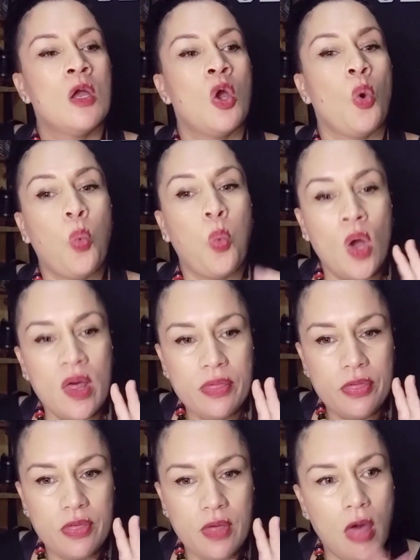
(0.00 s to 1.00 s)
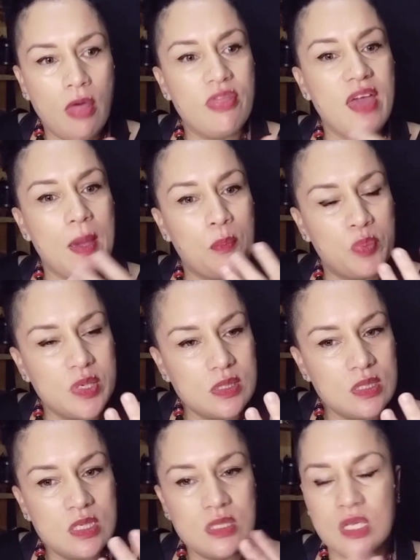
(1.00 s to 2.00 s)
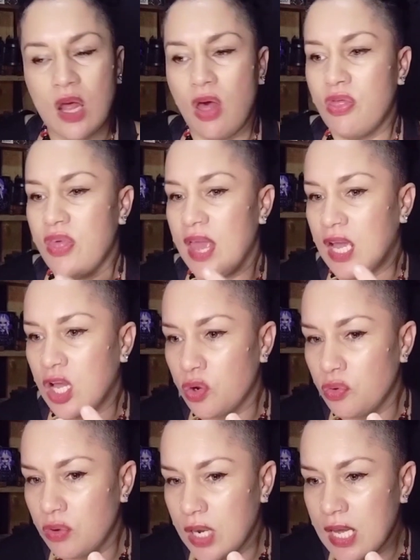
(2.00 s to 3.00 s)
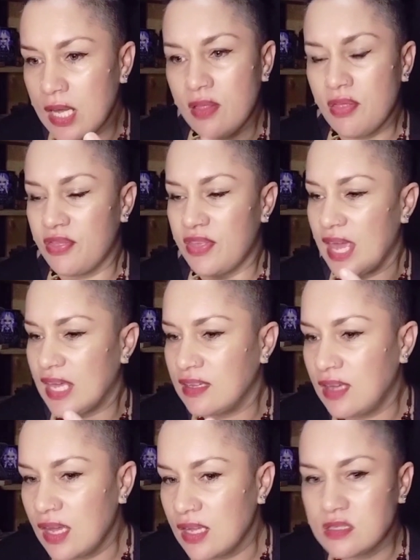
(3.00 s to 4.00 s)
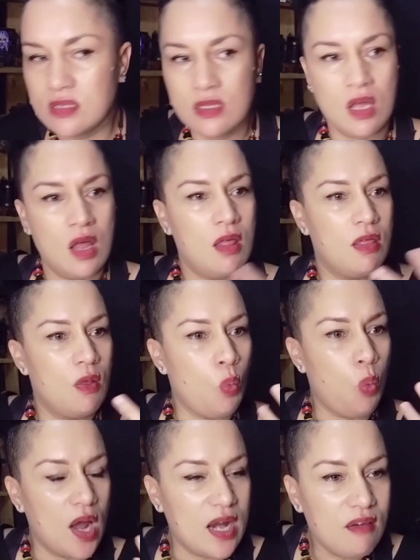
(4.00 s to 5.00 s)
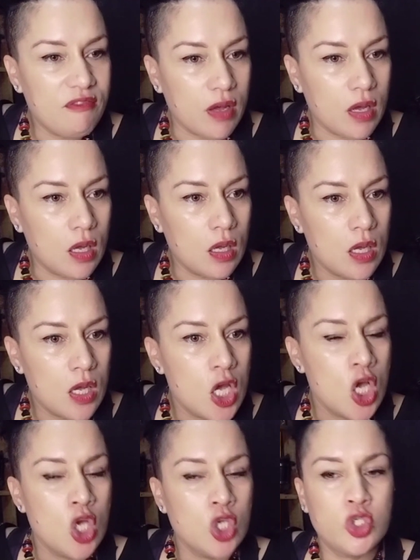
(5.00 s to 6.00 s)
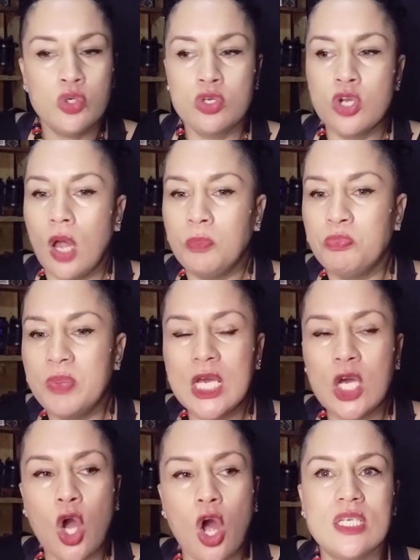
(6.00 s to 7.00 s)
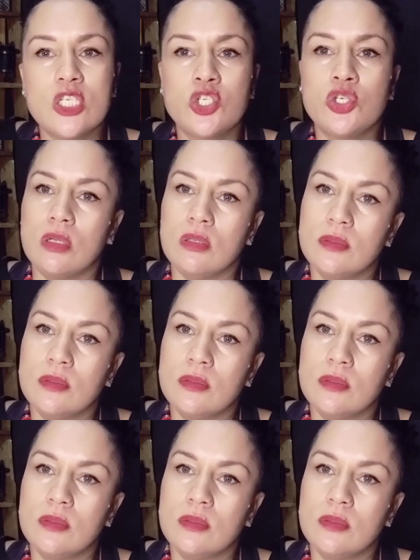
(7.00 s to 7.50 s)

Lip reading: with their business, their career, their kids, whatever, should not be conditional.